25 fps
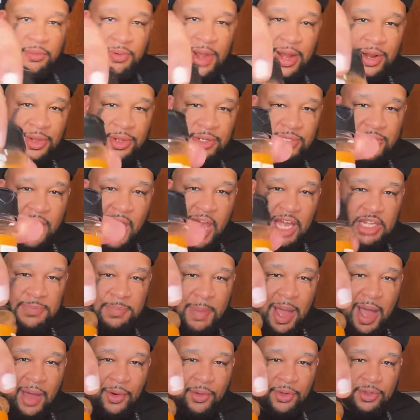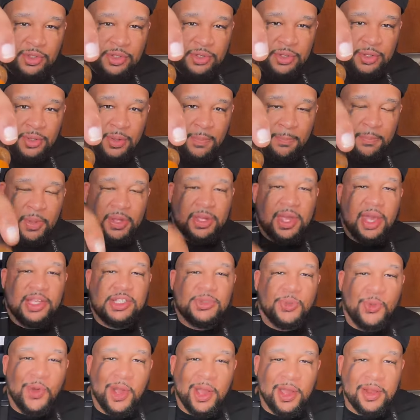the regular size bottles, but
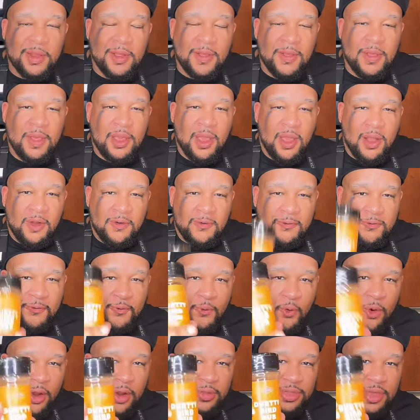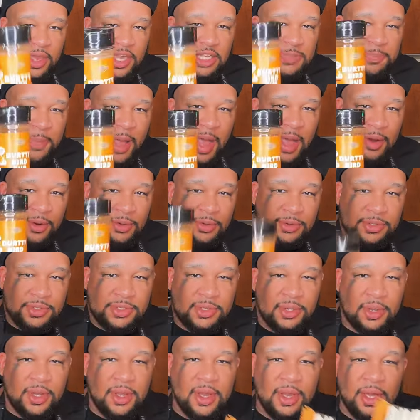guess what? Four of these
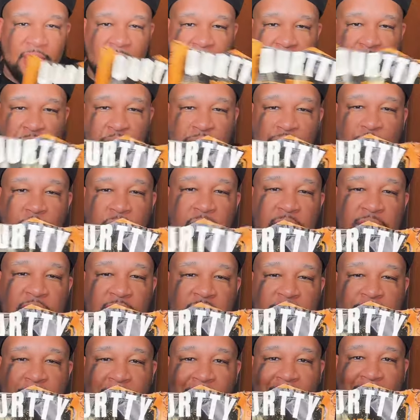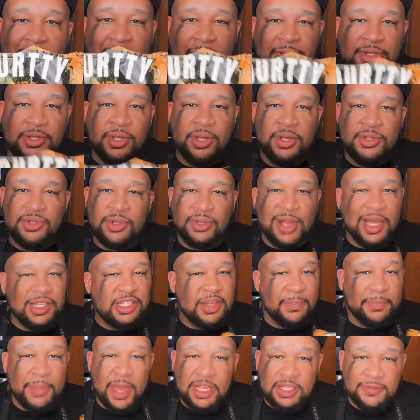bottles equals one of these bags. So
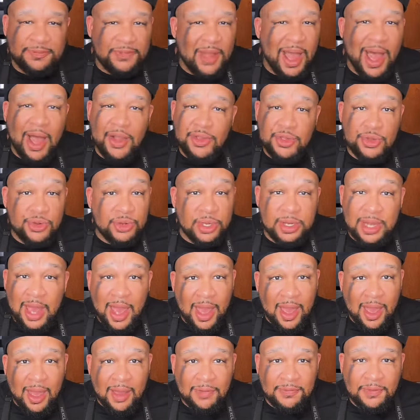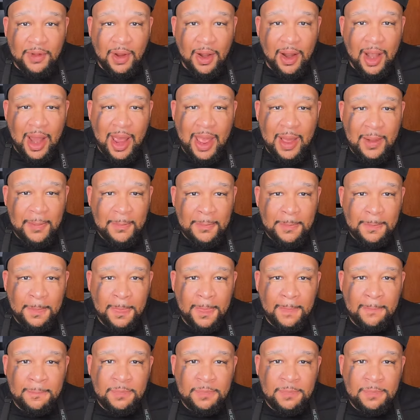that's the best value you can have, all right?